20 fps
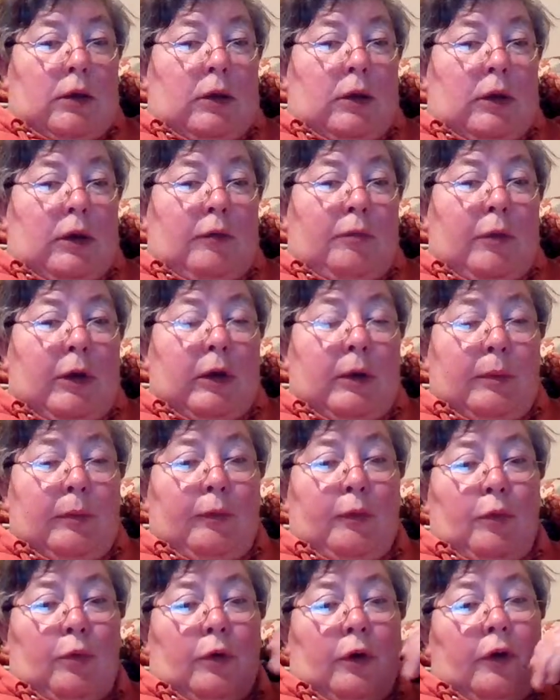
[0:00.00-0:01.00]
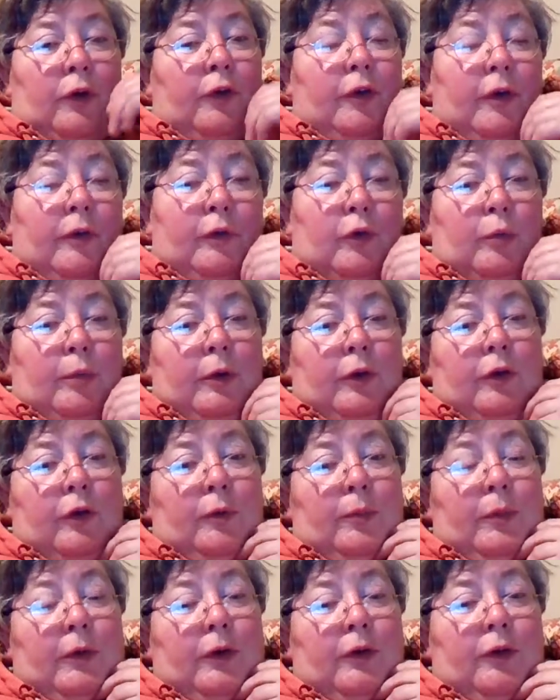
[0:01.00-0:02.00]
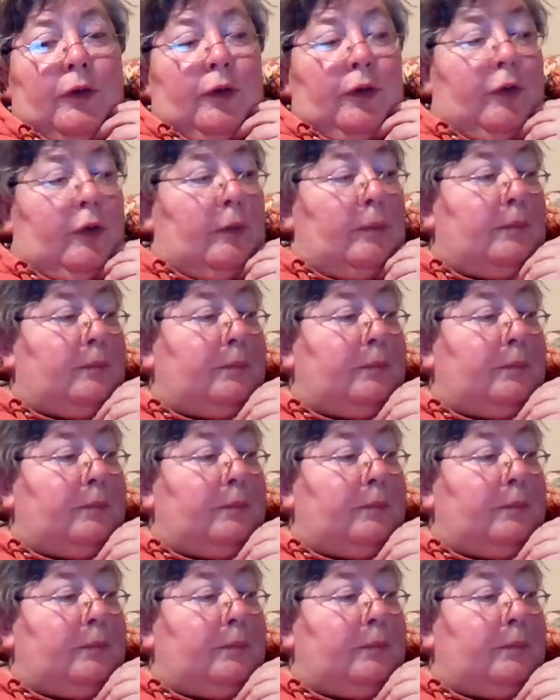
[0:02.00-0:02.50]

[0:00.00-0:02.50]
I've made it before in several bits and pieces.